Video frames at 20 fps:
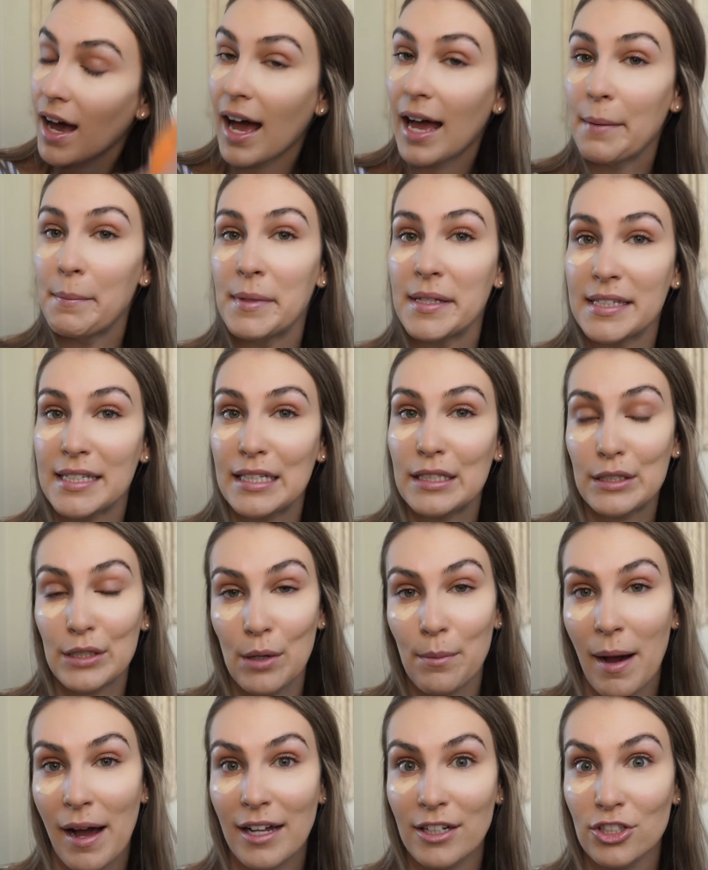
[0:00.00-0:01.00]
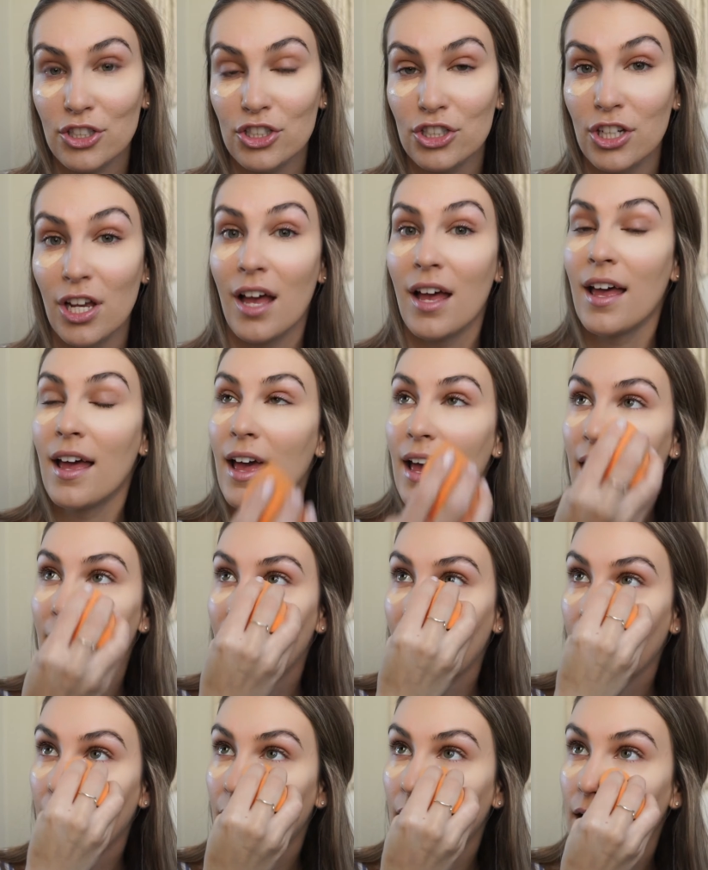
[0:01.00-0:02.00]
I miss it so much.
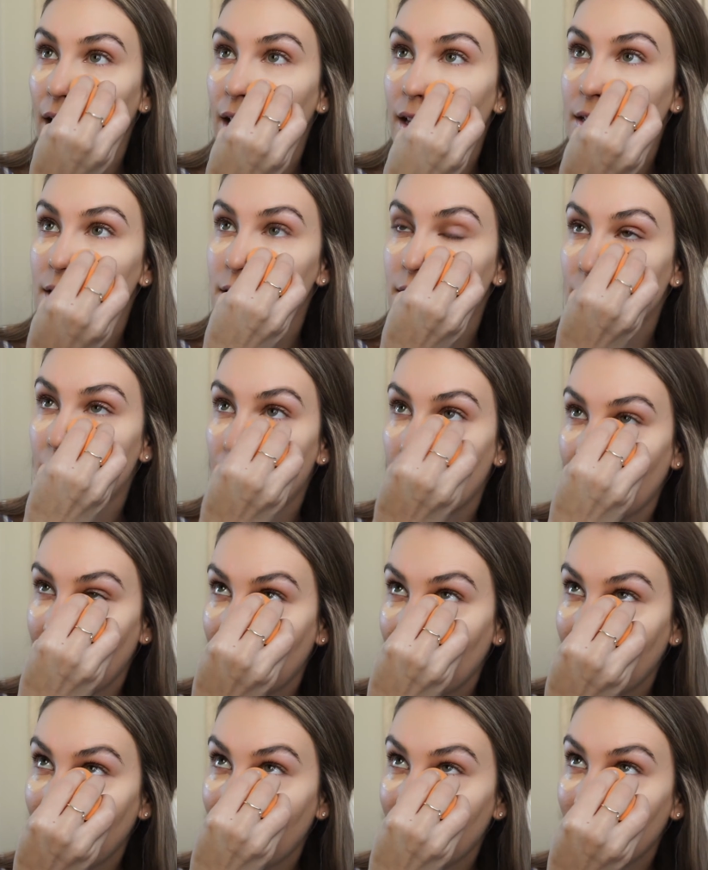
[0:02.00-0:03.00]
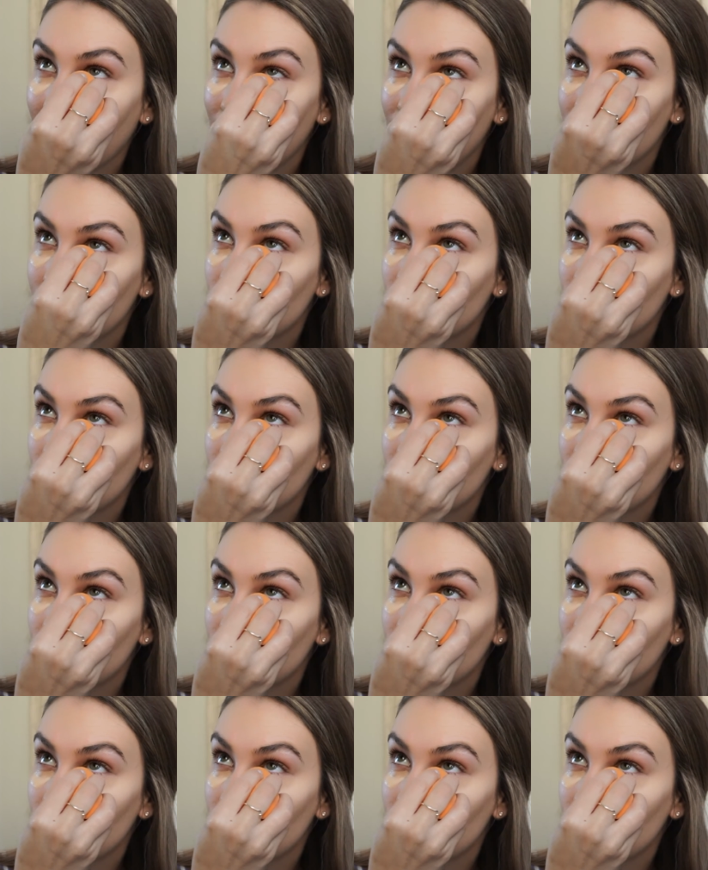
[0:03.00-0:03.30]
And I